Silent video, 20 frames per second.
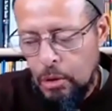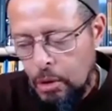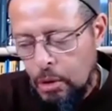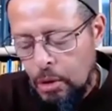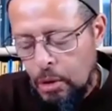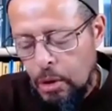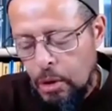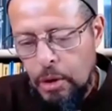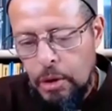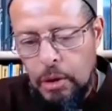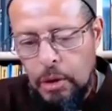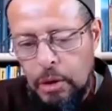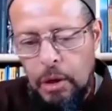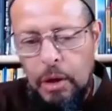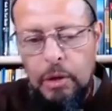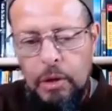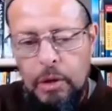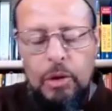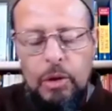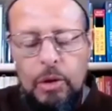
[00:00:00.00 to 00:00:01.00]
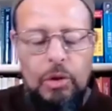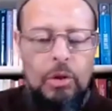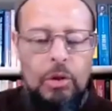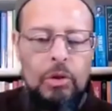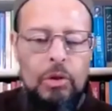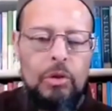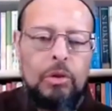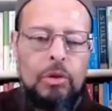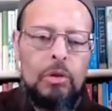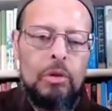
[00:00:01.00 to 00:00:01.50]
And again, this
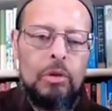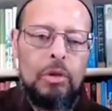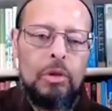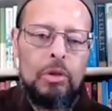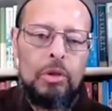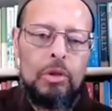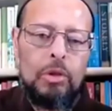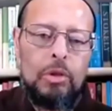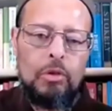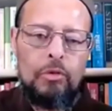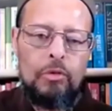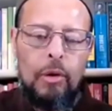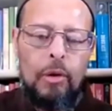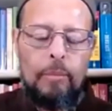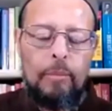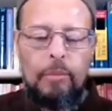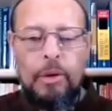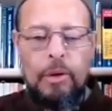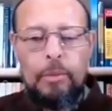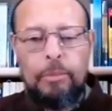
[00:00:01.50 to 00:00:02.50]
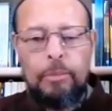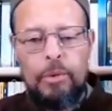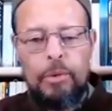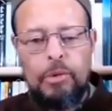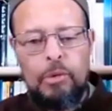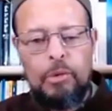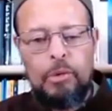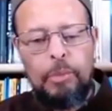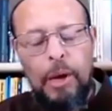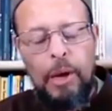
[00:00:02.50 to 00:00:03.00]
is from the
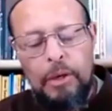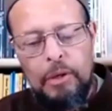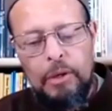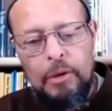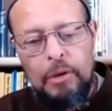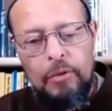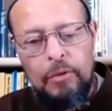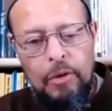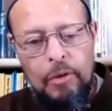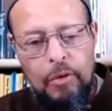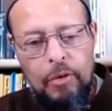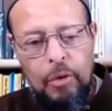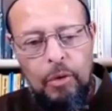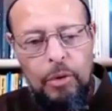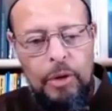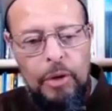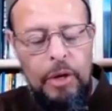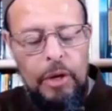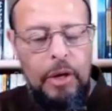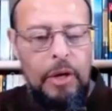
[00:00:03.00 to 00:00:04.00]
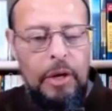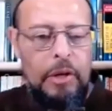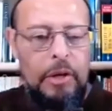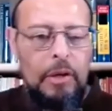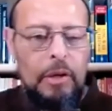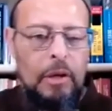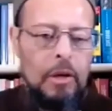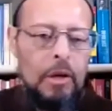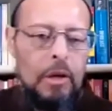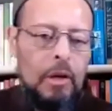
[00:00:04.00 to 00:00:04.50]
perspective of
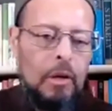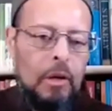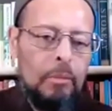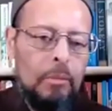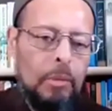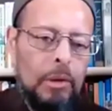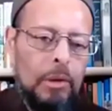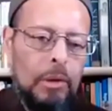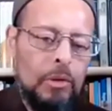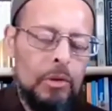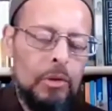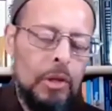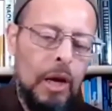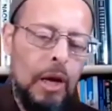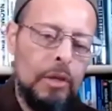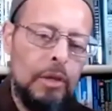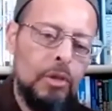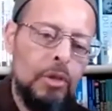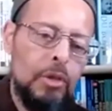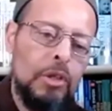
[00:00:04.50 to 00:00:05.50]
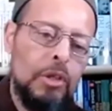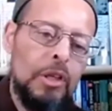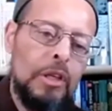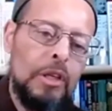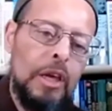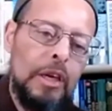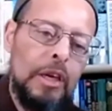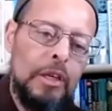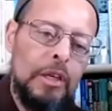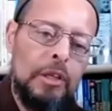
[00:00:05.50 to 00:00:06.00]
Qur'an, but it's not to
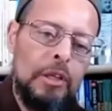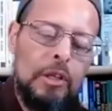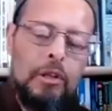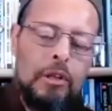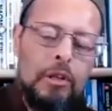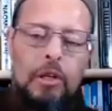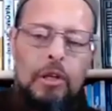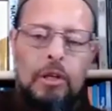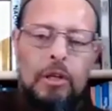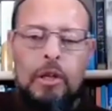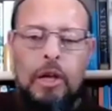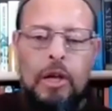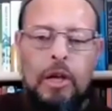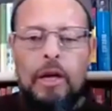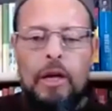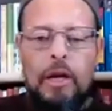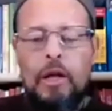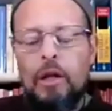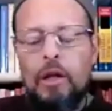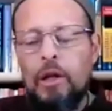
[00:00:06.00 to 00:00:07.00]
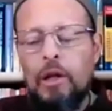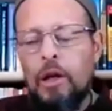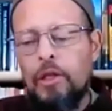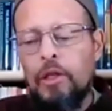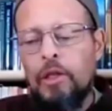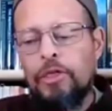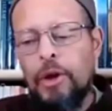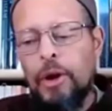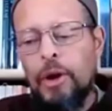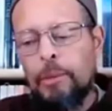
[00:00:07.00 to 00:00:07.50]
negate anything that a
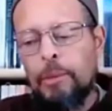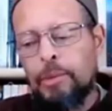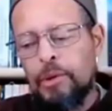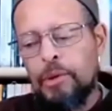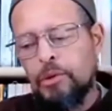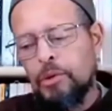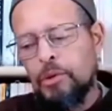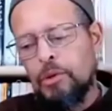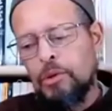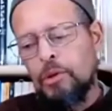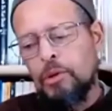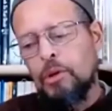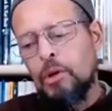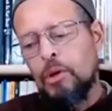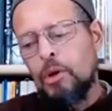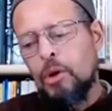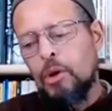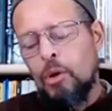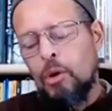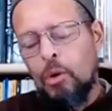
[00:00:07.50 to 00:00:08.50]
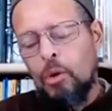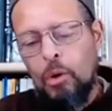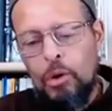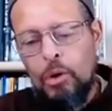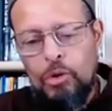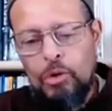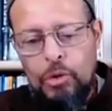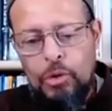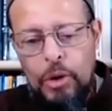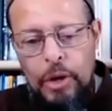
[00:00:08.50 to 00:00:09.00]
therapist or
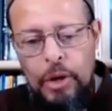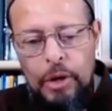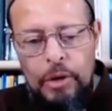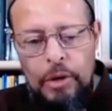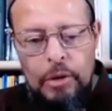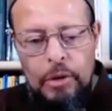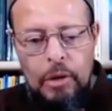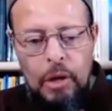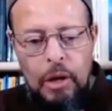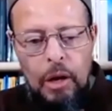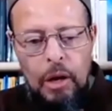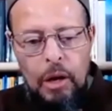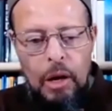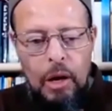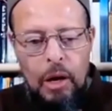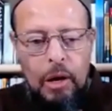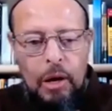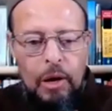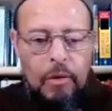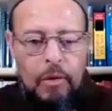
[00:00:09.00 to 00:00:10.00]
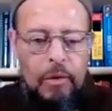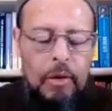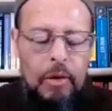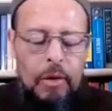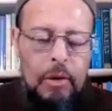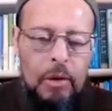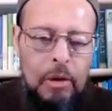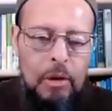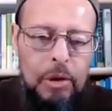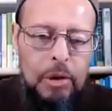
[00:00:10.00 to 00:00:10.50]
trained
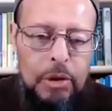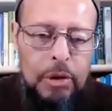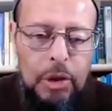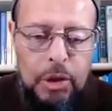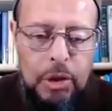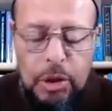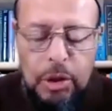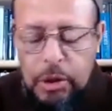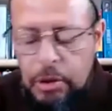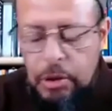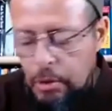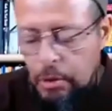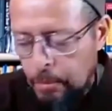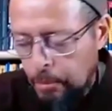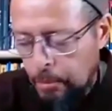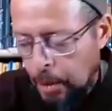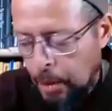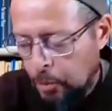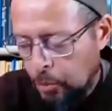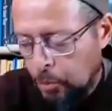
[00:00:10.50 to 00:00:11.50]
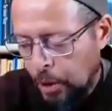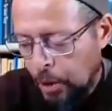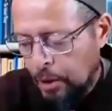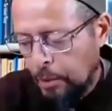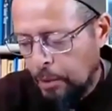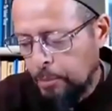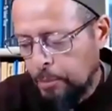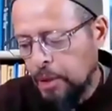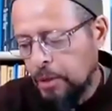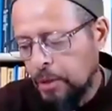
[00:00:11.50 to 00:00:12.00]
clinician might
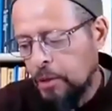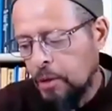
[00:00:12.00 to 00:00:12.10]
recommend.